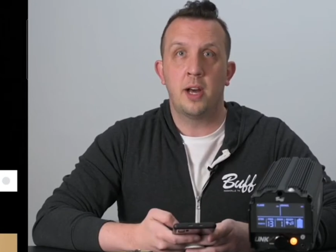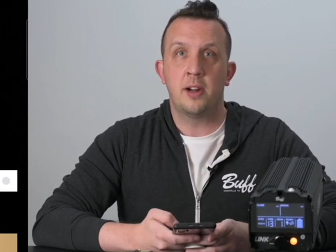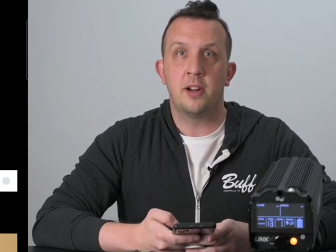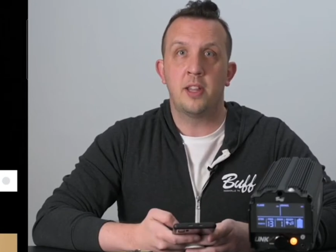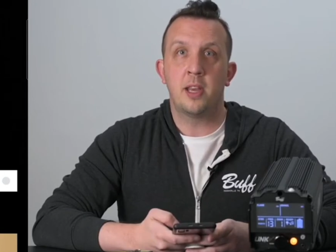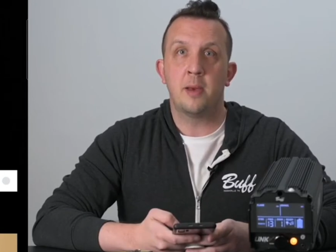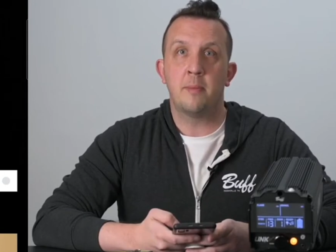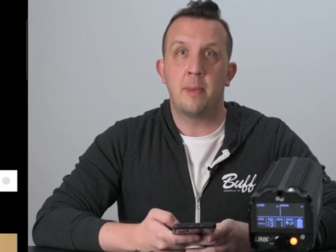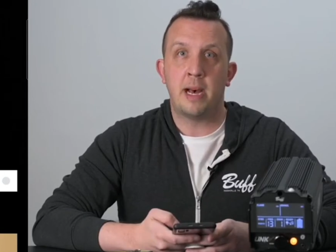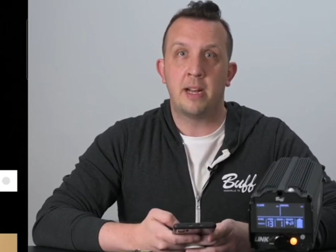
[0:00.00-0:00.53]
under
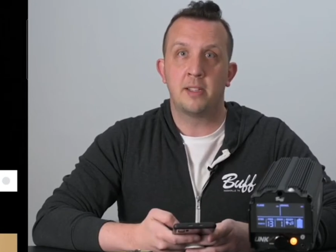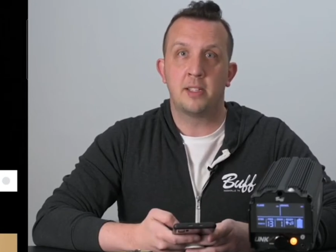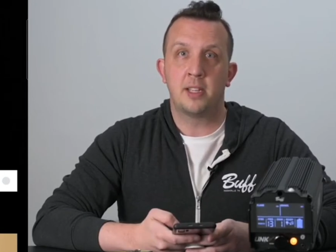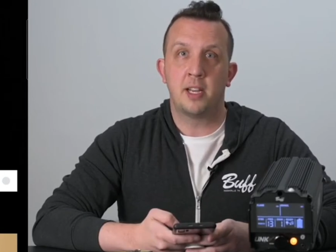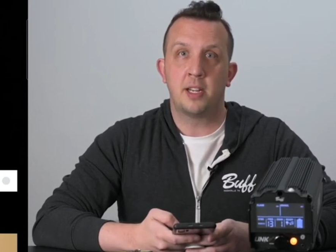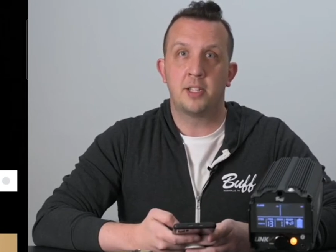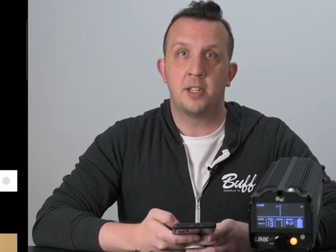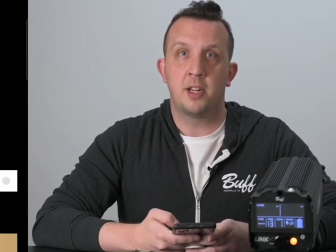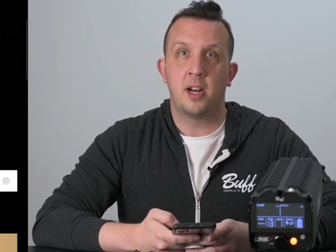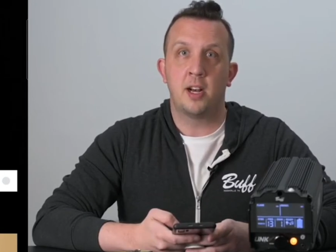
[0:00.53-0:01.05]
the About
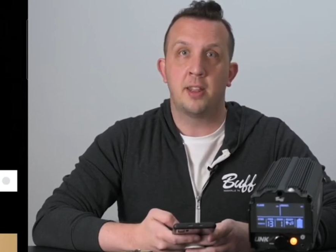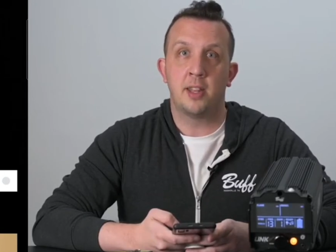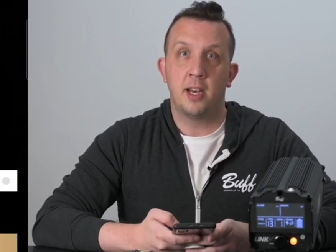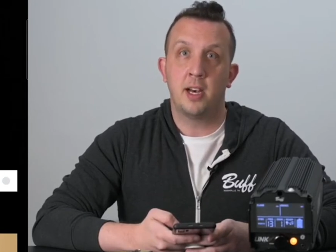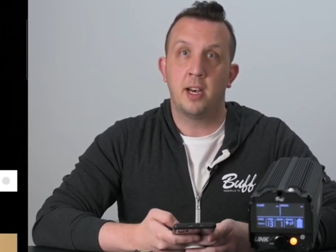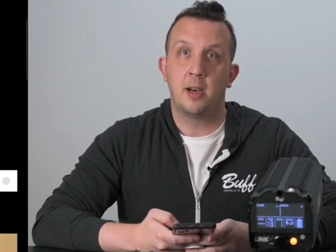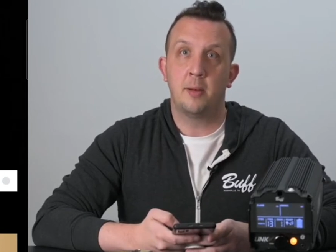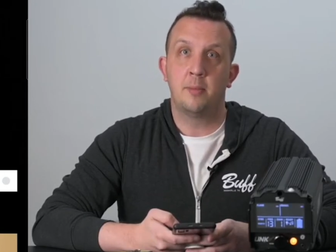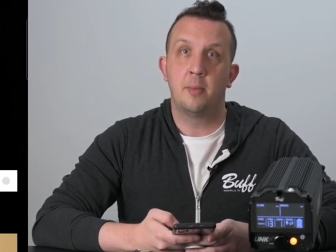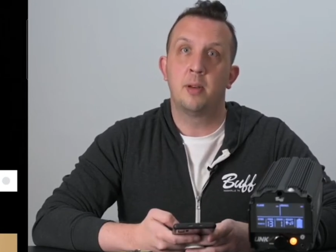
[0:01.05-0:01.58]
section on the
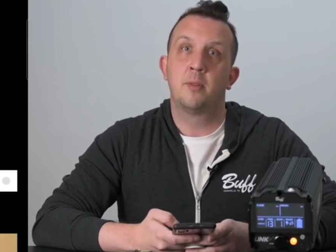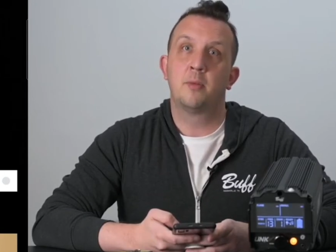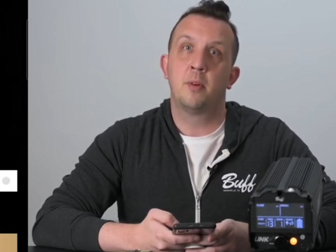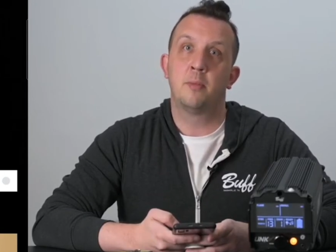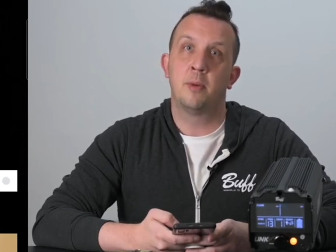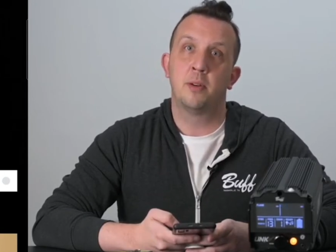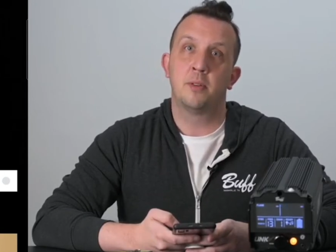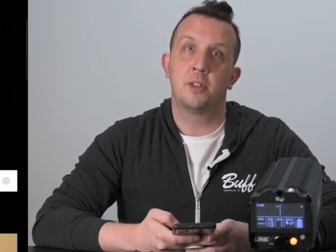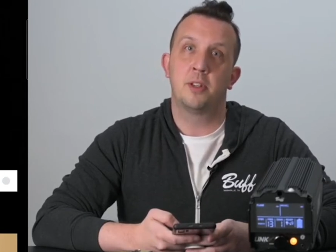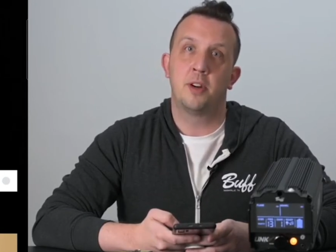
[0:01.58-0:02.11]
hub
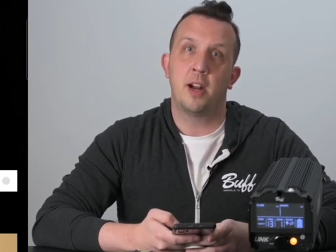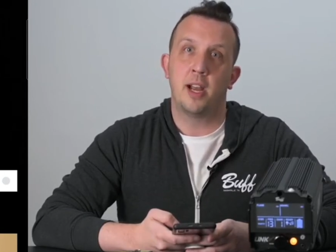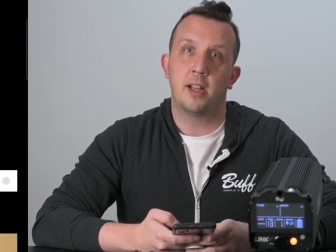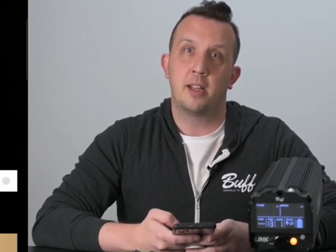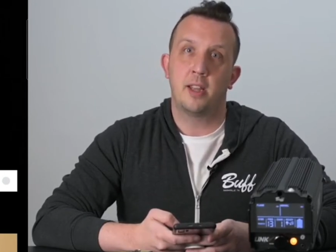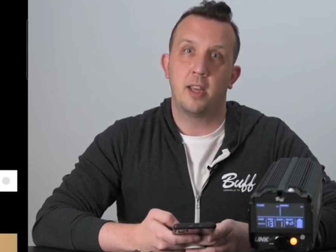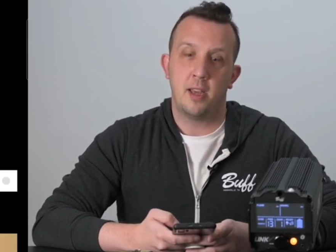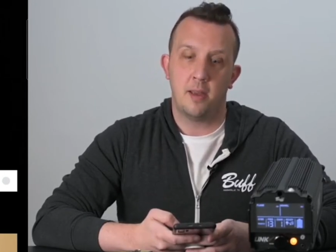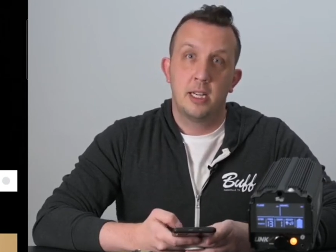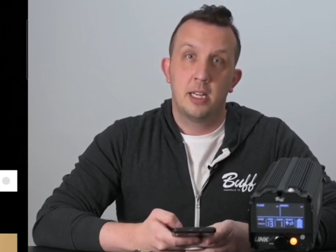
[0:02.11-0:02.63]
remote
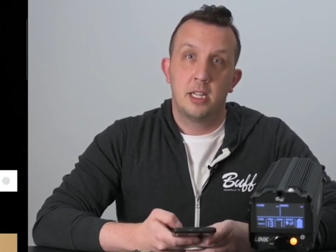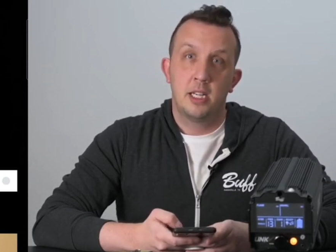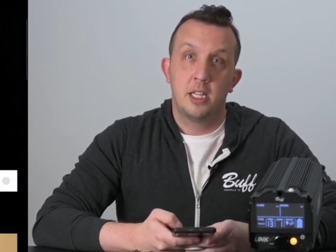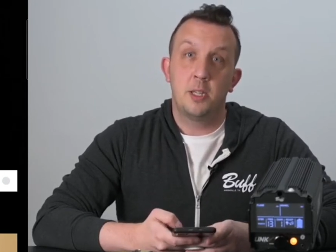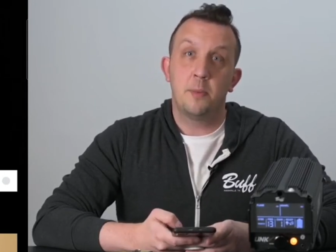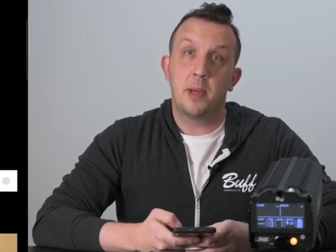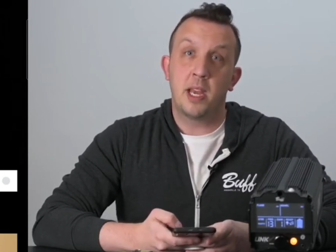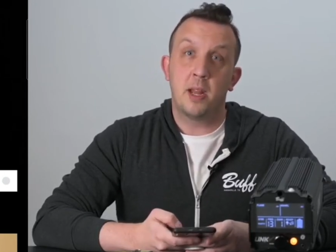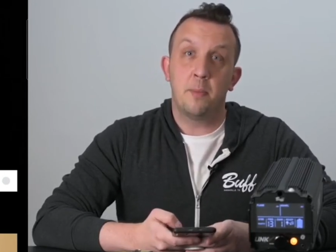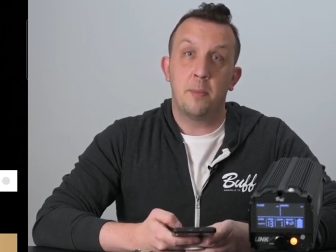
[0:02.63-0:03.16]
directly.
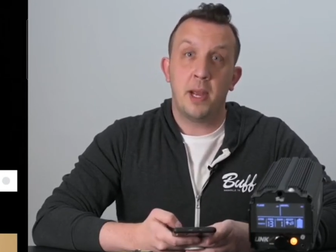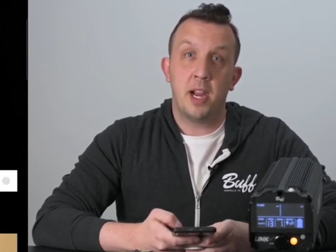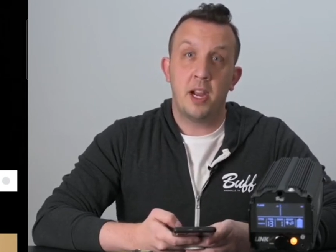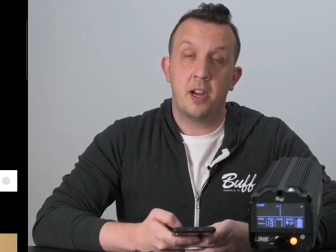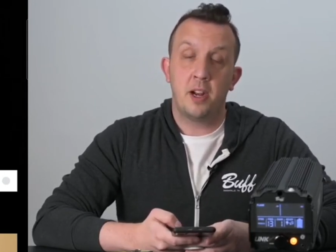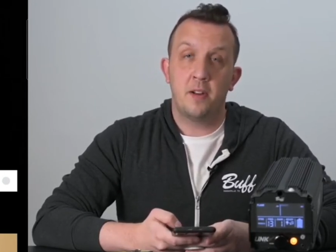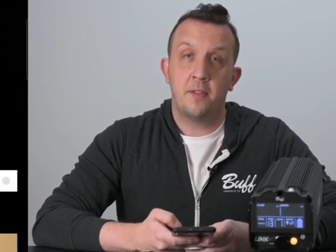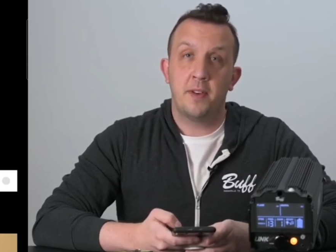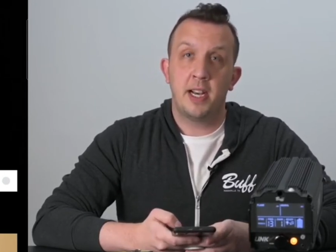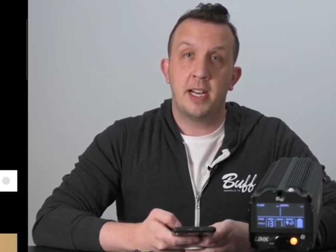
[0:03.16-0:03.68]
To begin pairing
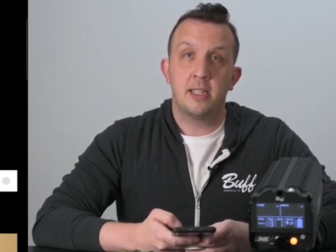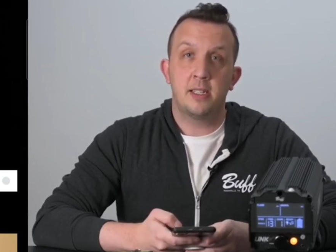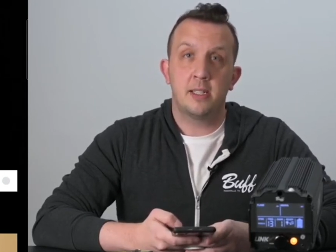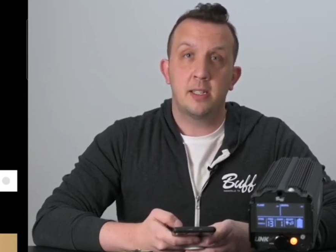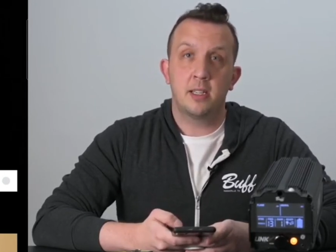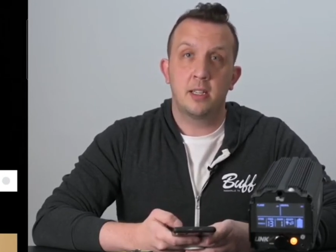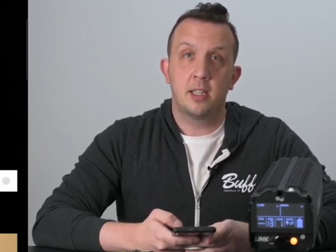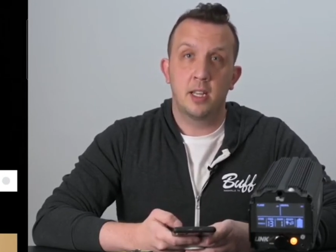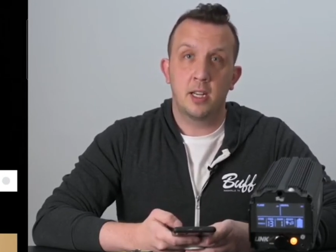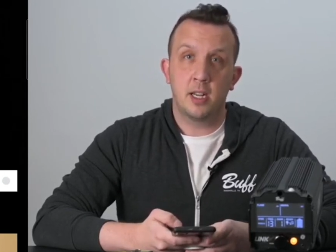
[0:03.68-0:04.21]
your
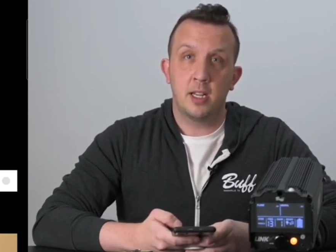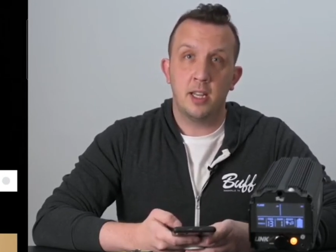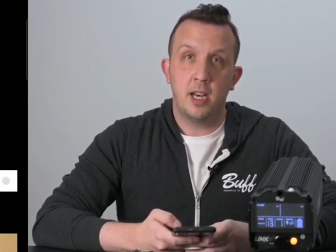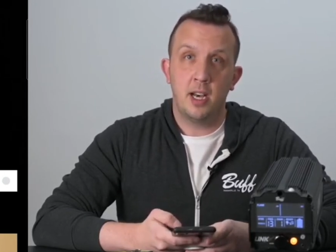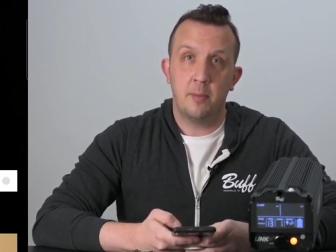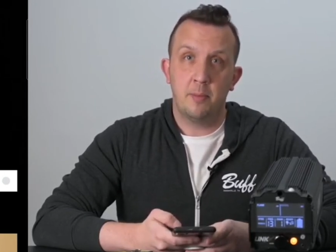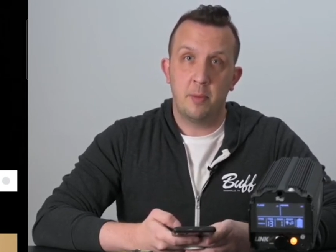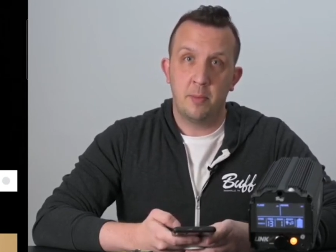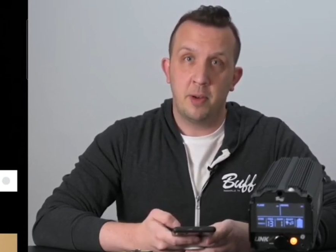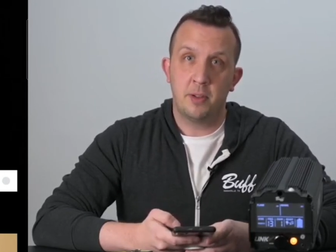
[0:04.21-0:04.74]
device, click on the
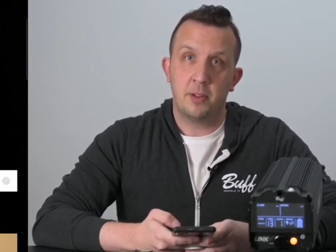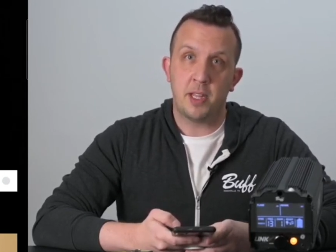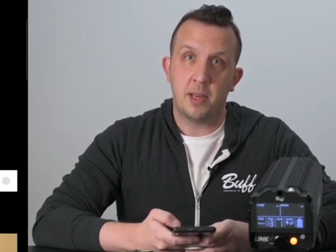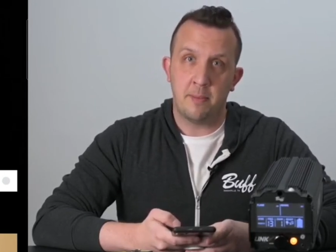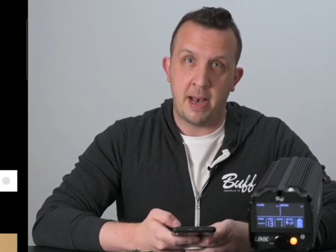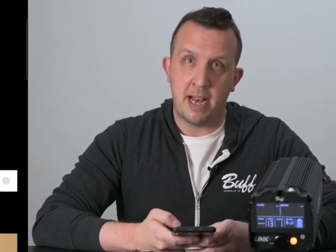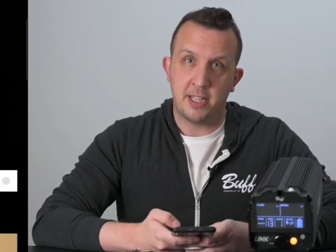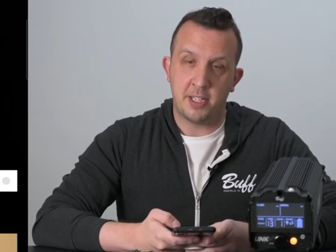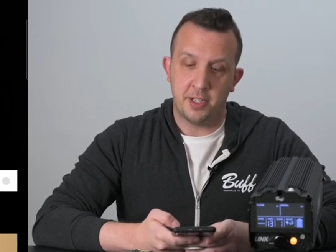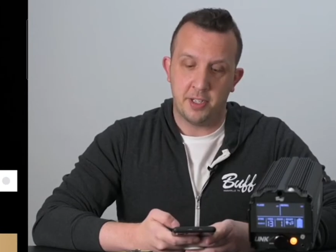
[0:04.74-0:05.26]
hub remote that
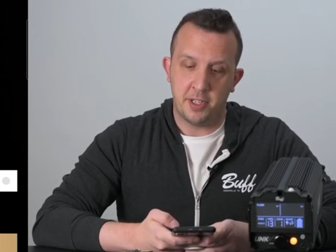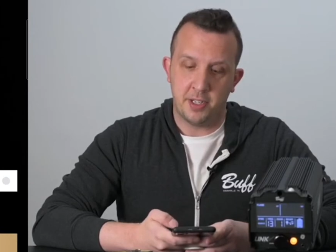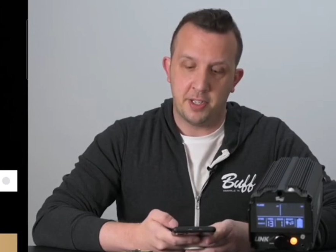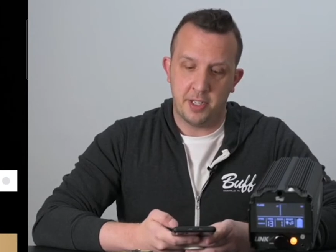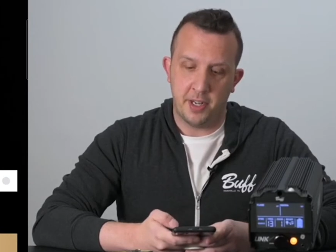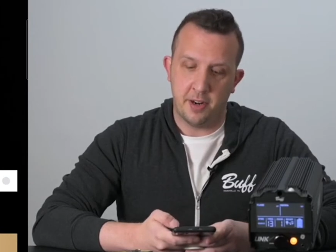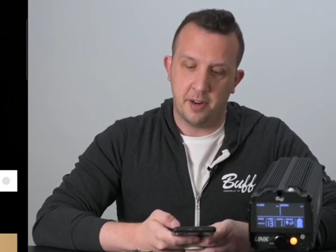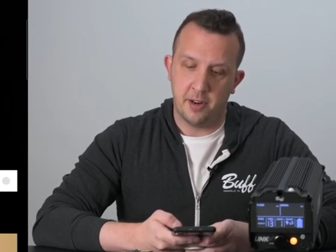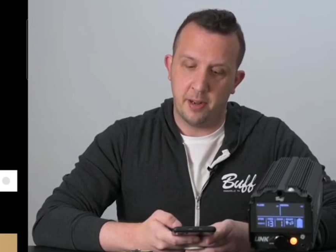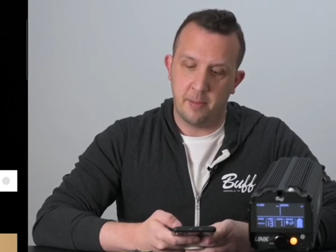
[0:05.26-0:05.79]
matches your
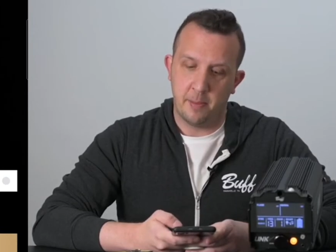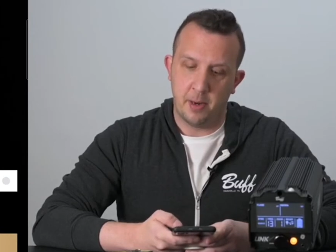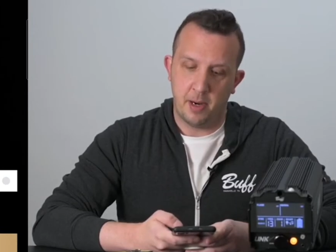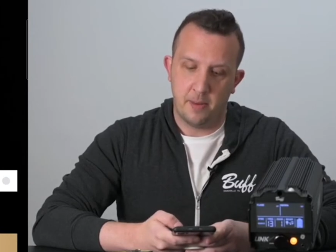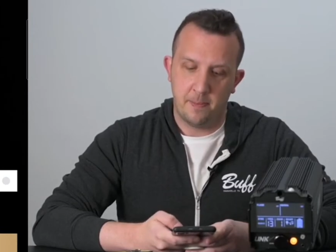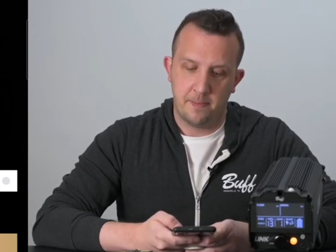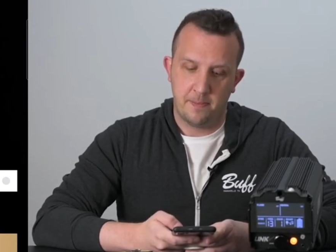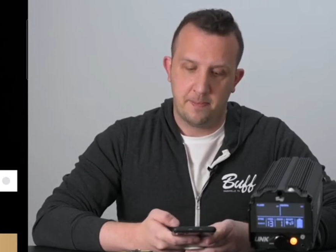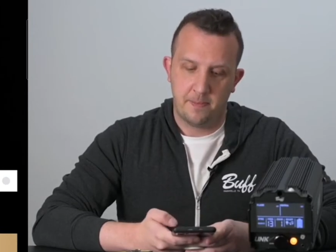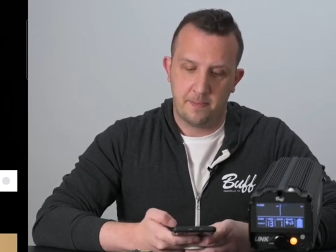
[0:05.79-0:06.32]
serial number.